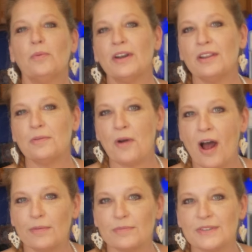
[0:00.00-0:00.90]
One of the
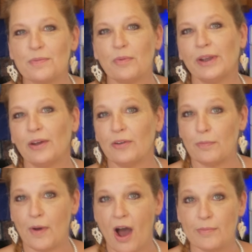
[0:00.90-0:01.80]
problems when we go to
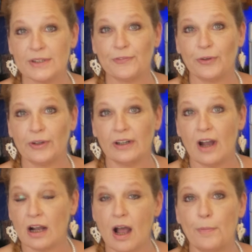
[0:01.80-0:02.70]
the Bahamas
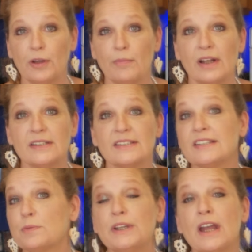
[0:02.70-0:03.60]
for a couple of months
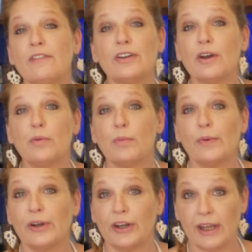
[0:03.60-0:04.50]
is we never know when
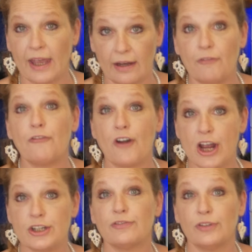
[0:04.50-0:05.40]
we're going to get
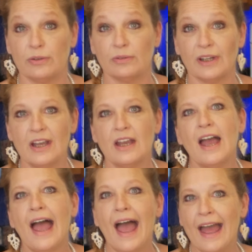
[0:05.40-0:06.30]
fresh food
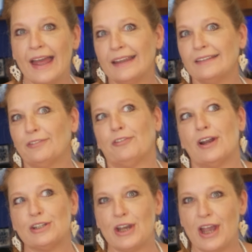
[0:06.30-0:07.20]
and fresh